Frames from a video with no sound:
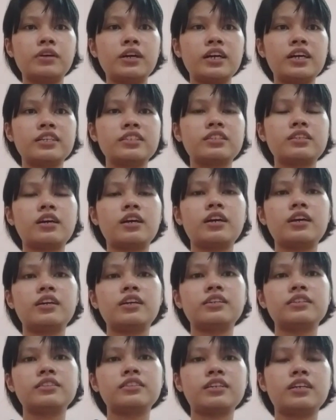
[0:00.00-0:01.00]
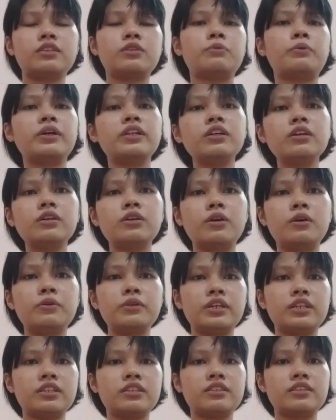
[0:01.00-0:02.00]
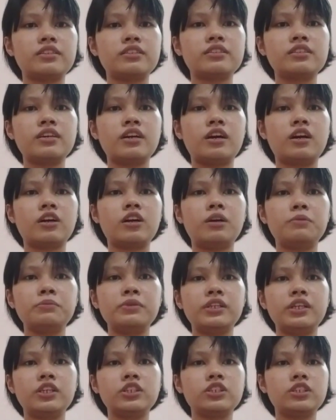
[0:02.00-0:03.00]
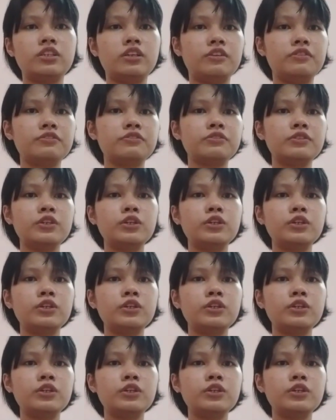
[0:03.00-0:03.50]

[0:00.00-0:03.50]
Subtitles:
as I said a while ago, it is a combination of